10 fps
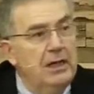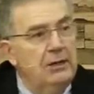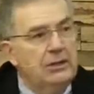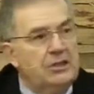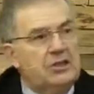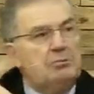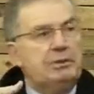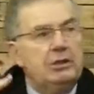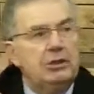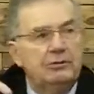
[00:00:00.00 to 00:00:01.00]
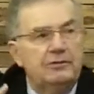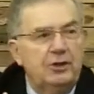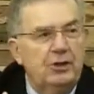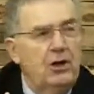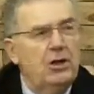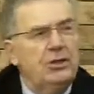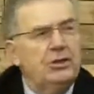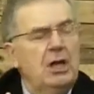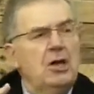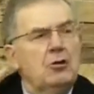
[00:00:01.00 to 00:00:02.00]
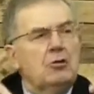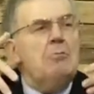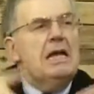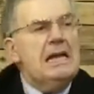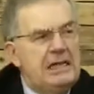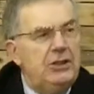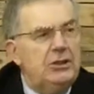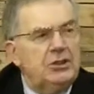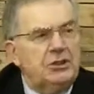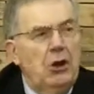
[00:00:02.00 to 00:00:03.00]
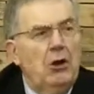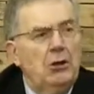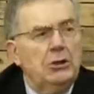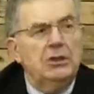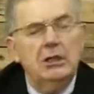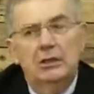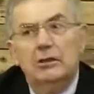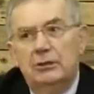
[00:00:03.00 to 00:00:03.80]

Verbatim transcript: the Spirit of God remains on the